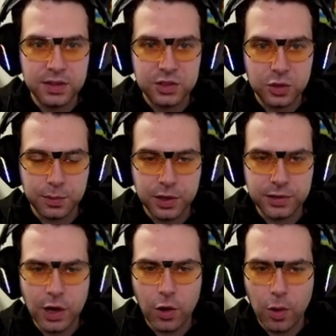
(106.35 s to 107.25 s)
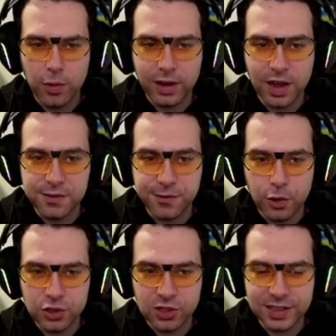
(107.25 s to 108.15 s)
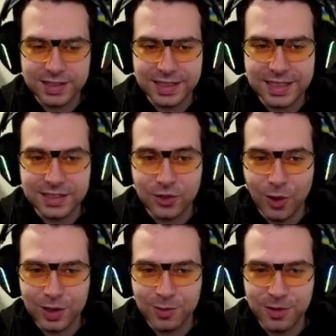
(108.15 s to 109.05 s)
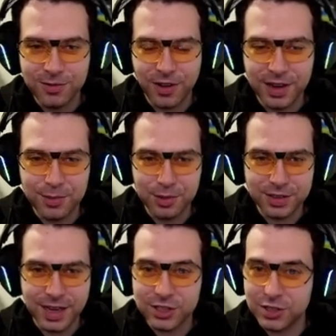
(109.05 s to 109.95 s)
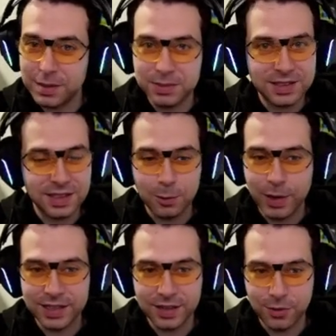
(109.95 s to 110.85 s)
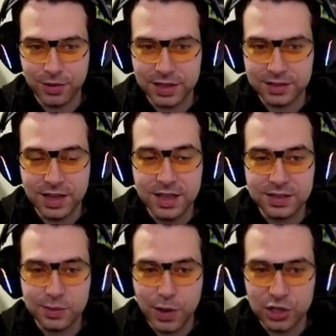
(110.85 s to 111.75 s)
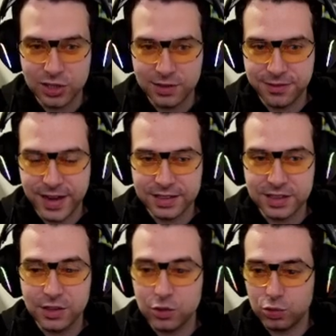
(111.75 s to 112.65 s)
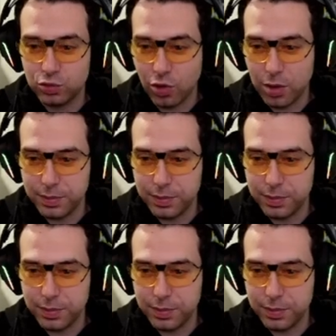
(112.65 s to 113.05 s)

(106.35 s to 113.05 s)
Superior Hauberk, unfortunately not with fire protection, I'm still waiting for that special effect to drop,